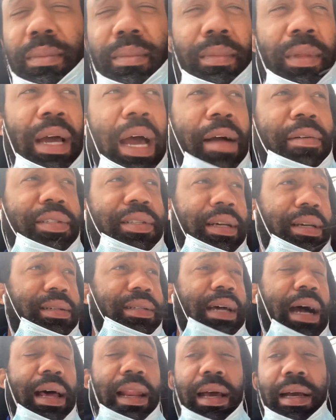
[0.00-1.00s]
obviously,
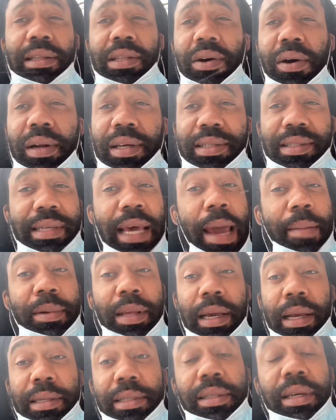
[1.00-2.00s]
Salah doing his tap
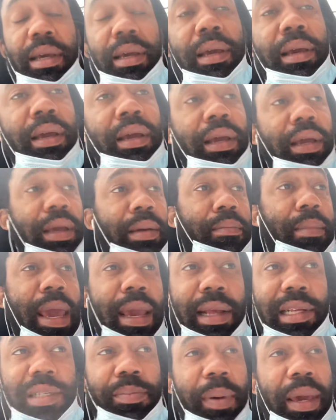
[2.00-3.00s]
dance thing,
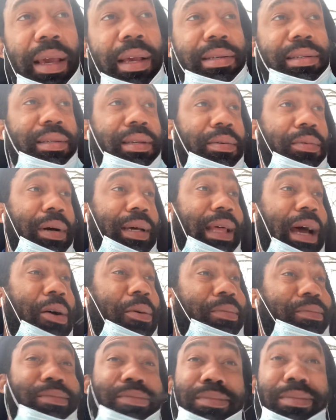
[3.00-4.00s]
making space without
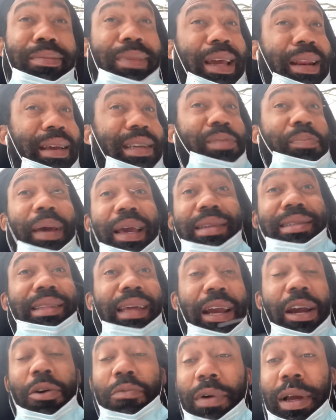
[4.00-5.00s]
any space
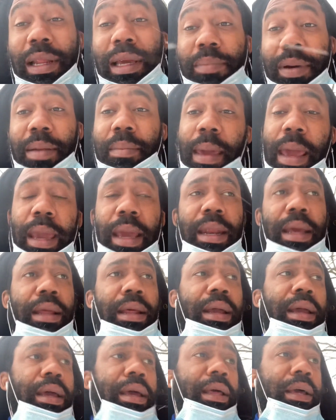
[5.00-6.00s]
there really, but making it,
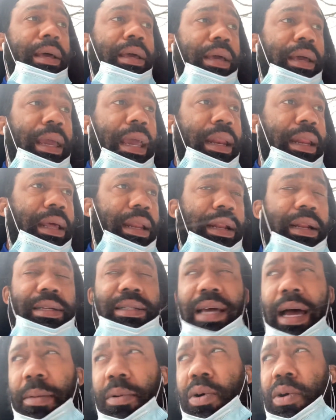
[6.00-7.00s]
getting it in the
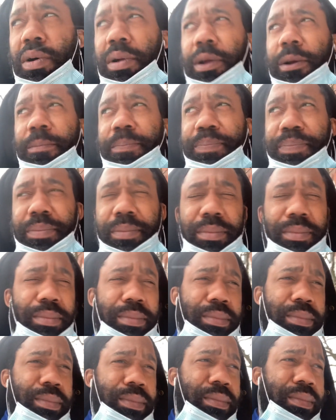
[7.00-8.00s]
top corner.
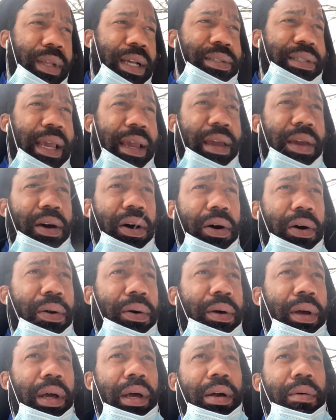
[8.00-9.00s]
Second goal,
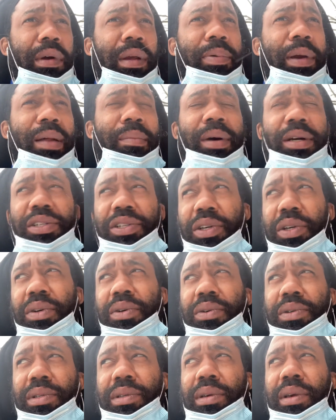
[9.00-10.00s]
we pretty much
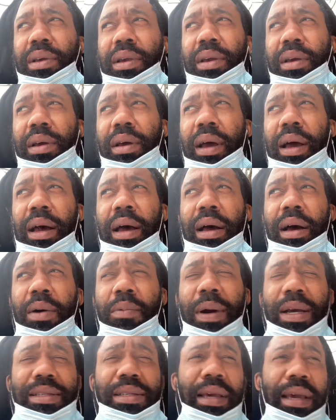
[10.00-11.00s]
use uh,
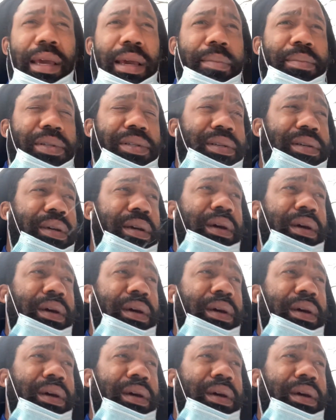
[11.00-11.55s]
West Ham's